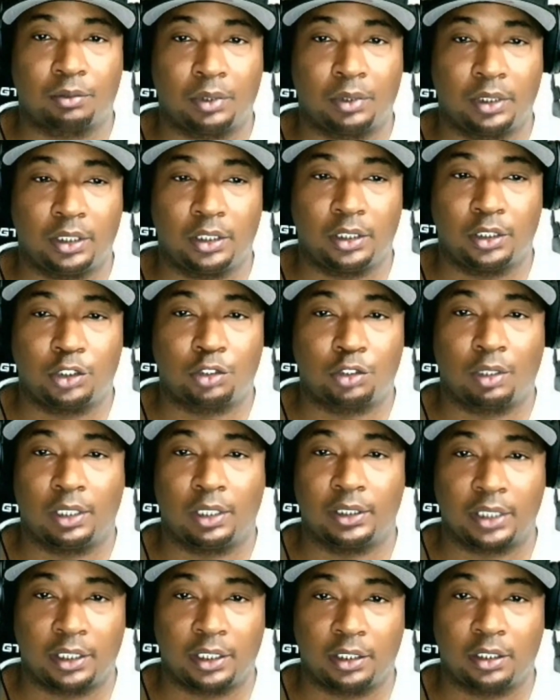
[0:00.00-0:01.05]
really good
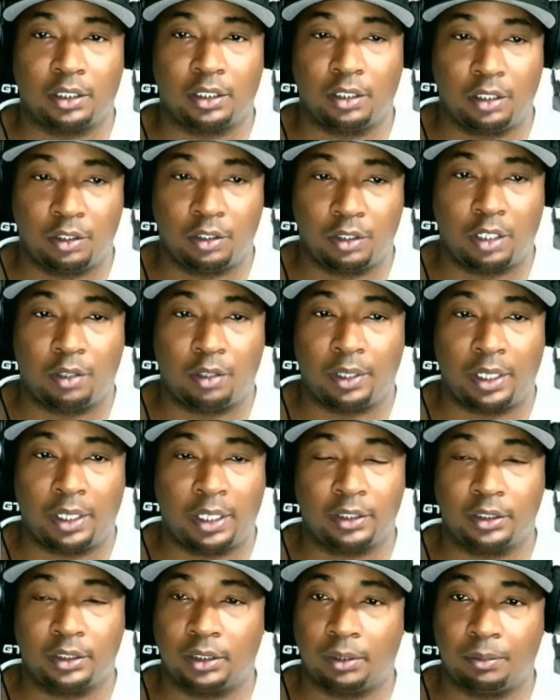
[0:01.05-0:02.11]
struts,
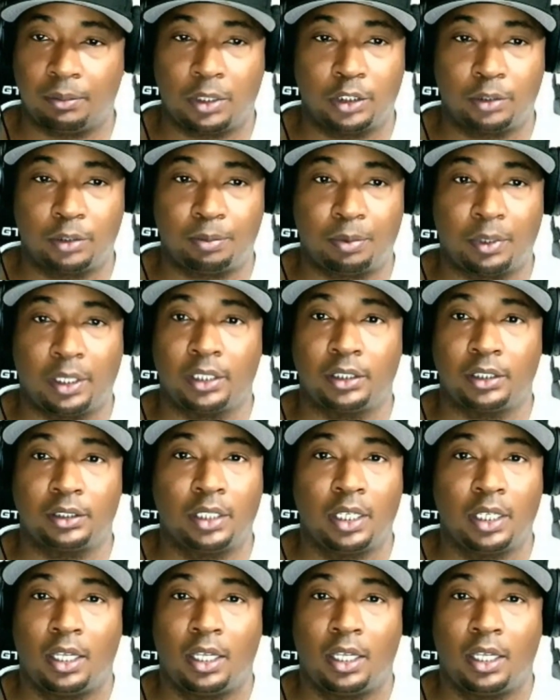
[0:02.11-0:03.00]
and some good springs.